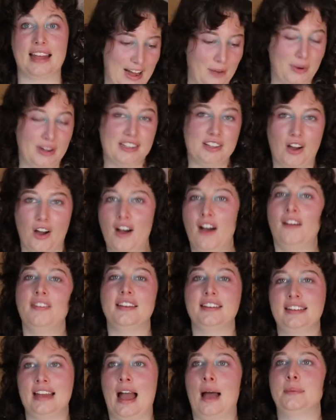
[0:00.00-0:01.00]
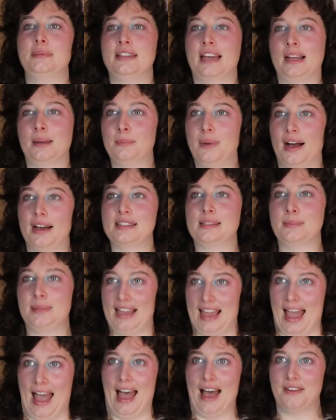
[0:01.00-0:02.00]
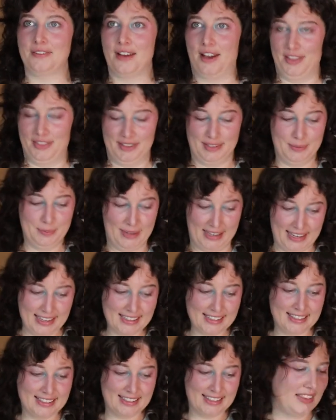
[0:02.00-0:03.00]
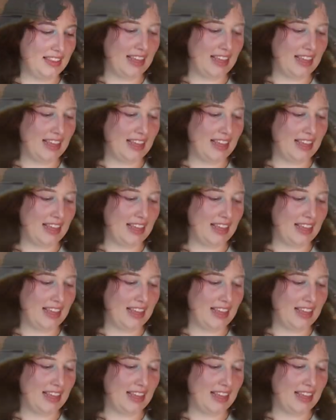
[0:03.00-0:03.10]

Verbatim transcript: I want all the tabs I can possibly have on this piece.